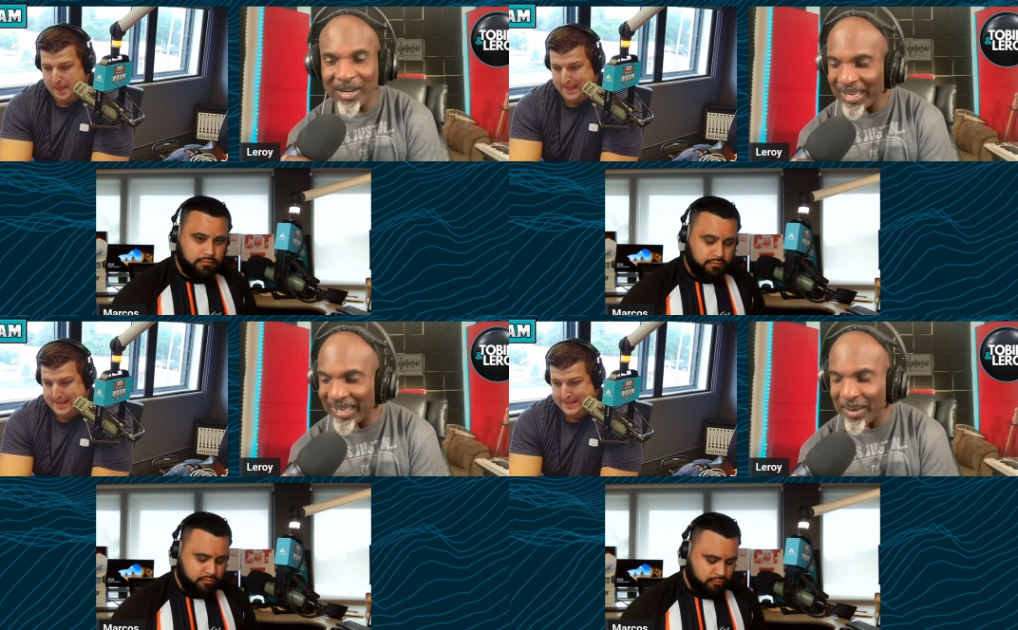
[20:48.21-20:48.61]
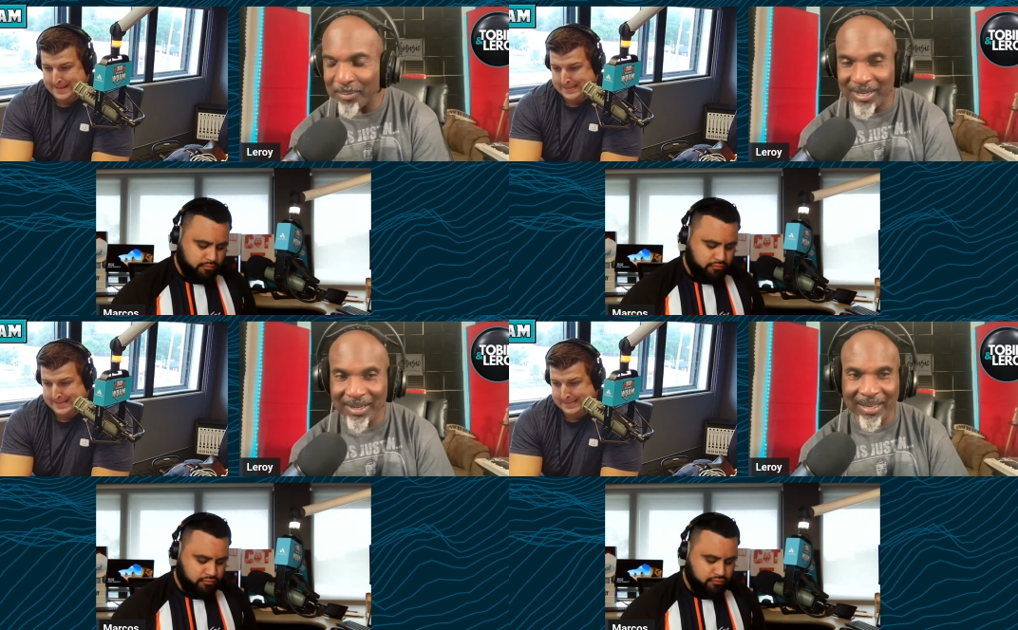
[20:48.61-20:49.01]
Speaker 1: that came
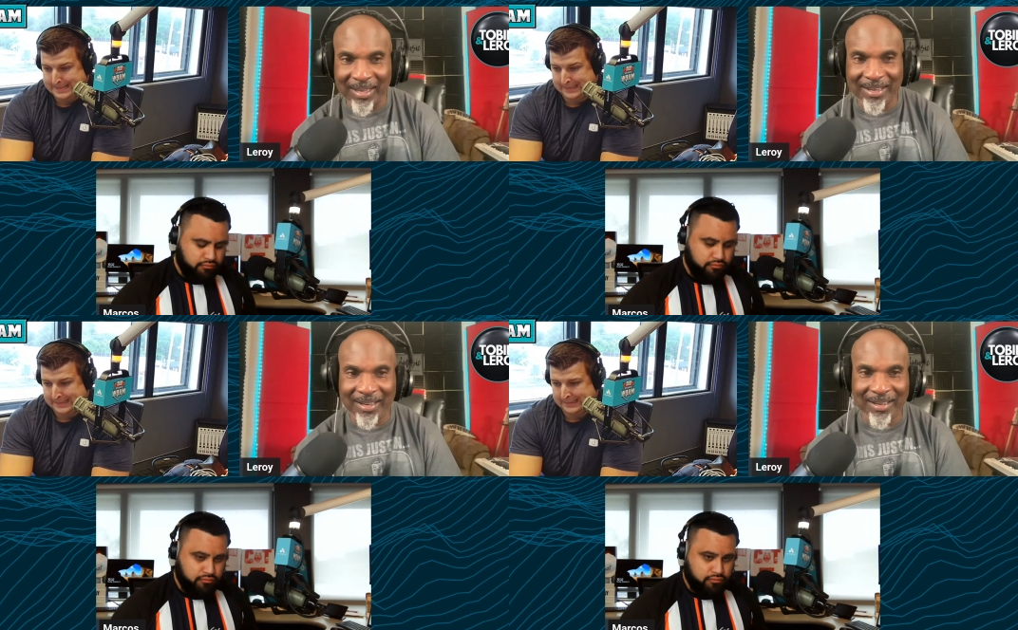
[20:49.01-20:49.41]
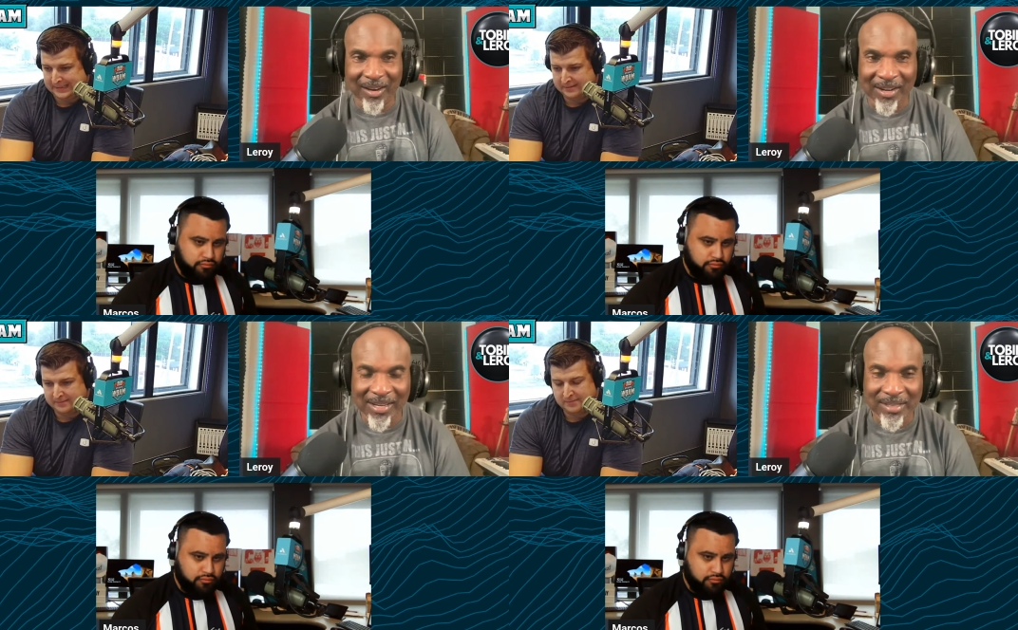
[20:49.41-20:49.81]
in and uh,
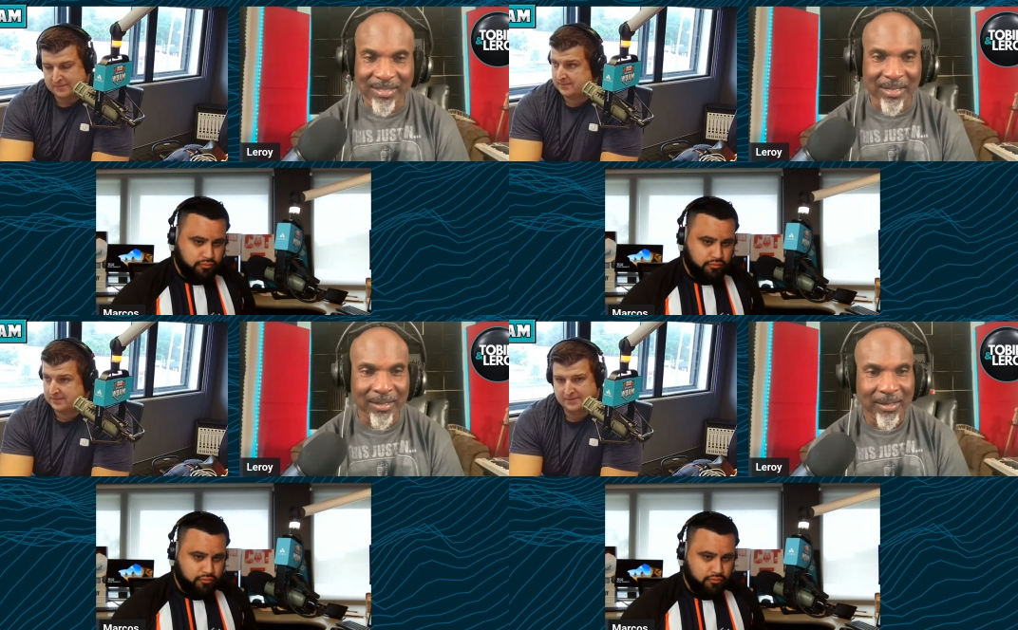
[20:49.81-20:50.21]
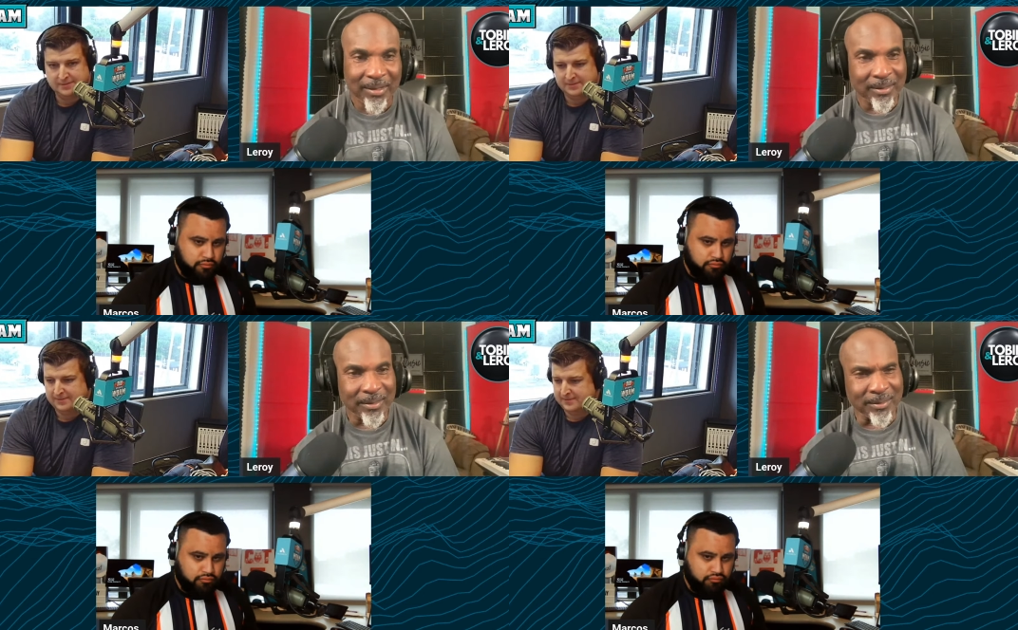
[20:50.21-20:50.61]
Hard Knocks said,
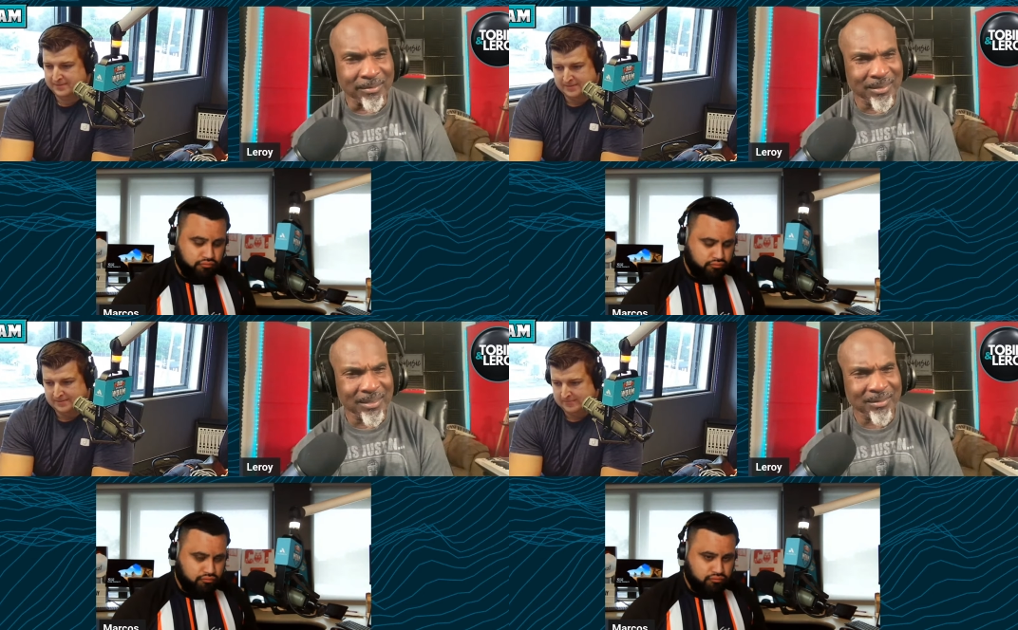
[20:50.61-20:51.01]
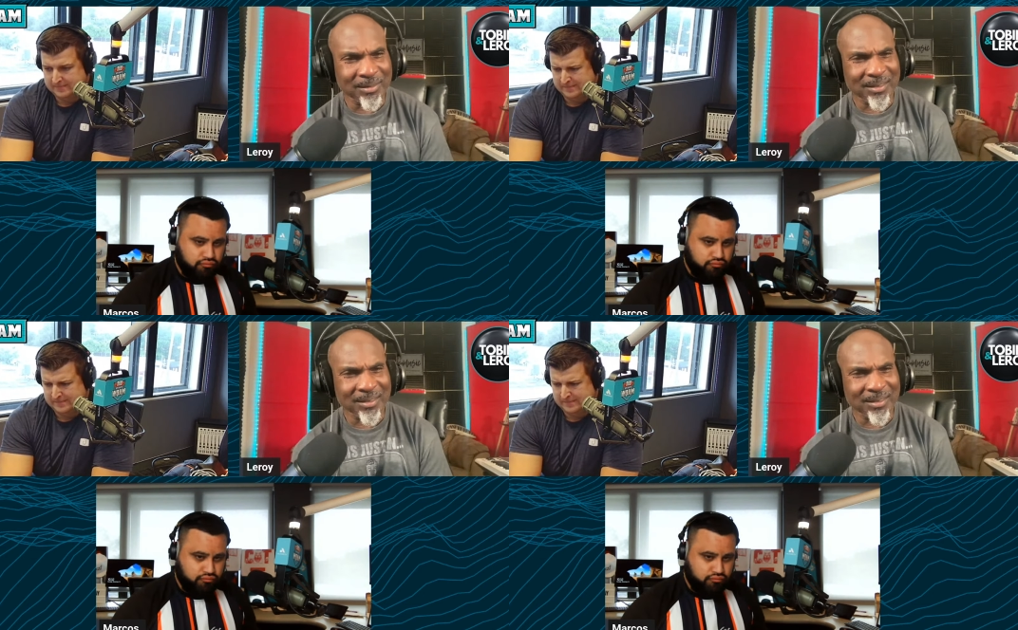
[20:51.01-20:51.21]
"You really want